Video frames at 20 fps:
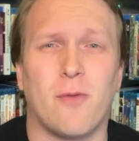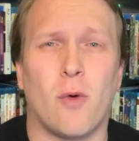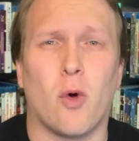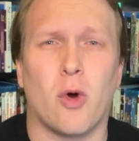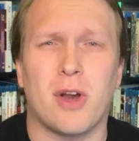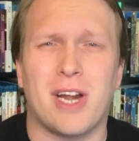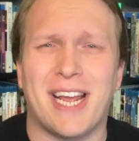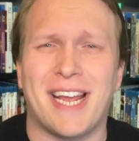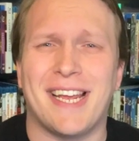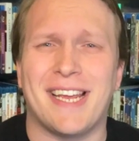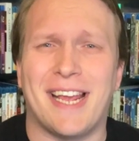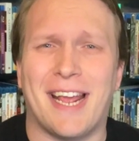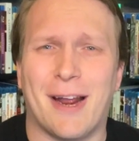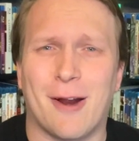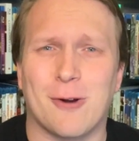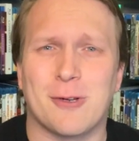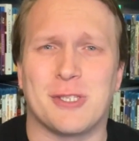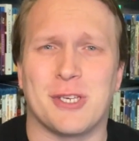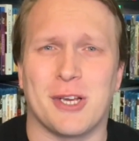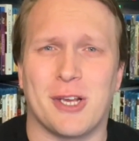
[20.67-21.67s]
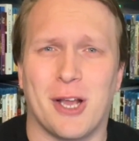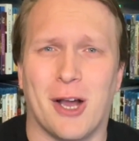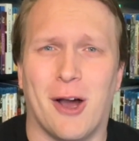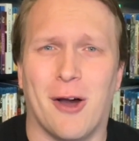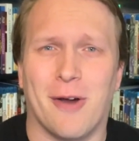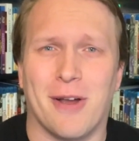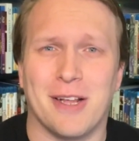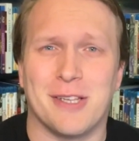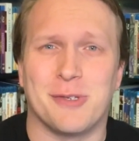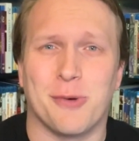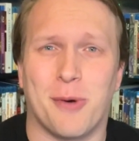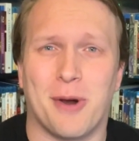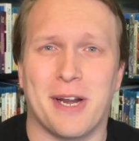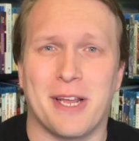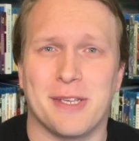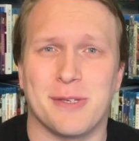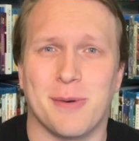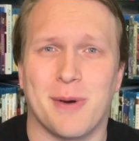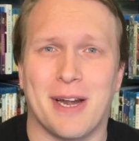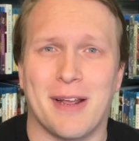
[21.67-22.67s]
40 years ago in
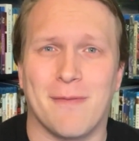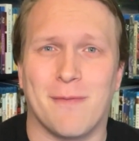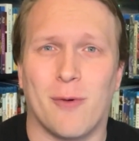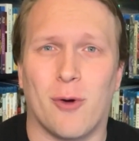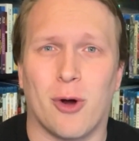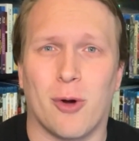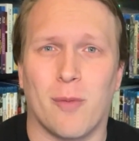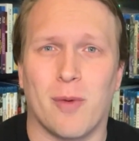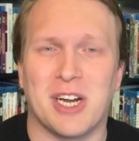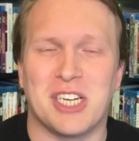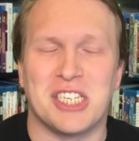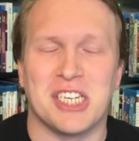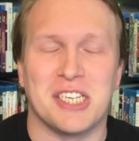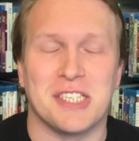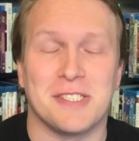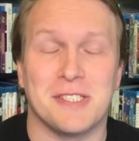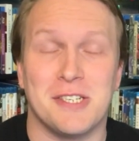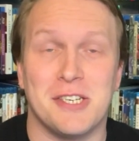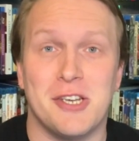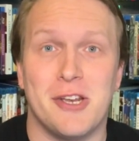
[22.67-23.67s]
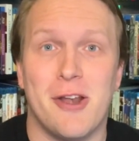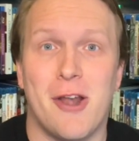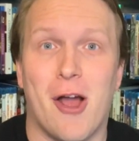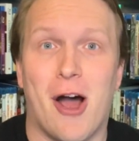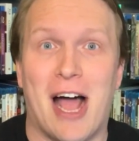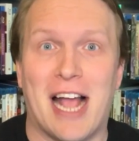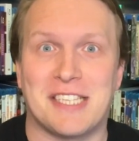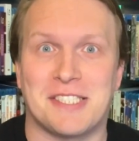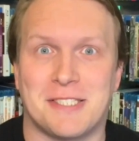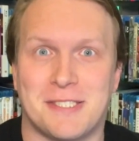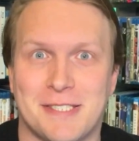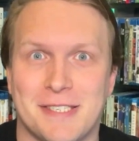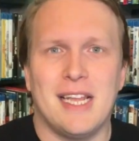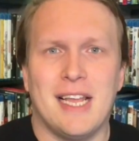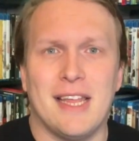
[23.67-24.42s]
2024, which is nuts.